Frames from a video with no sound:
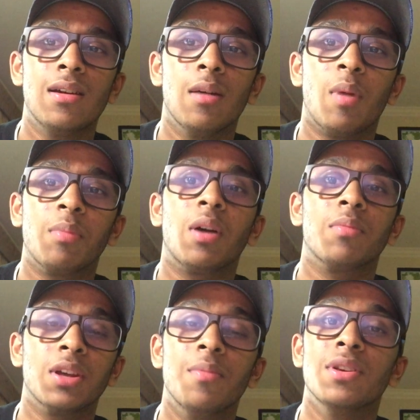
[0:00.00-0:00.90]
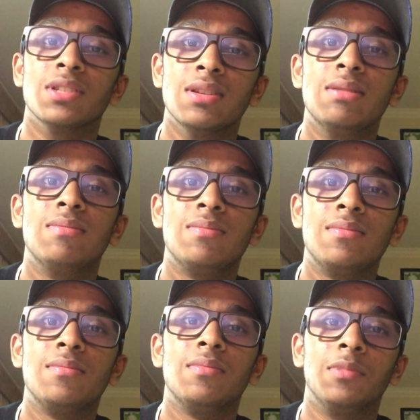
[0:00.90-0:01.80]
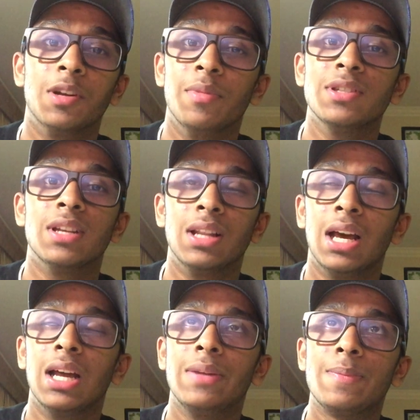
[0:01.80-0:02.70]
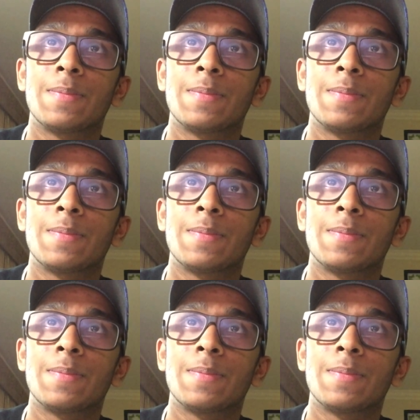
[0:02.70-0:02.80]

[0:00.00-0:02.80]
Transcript: I'm gonna miss it. I'm gonna miss it a lot.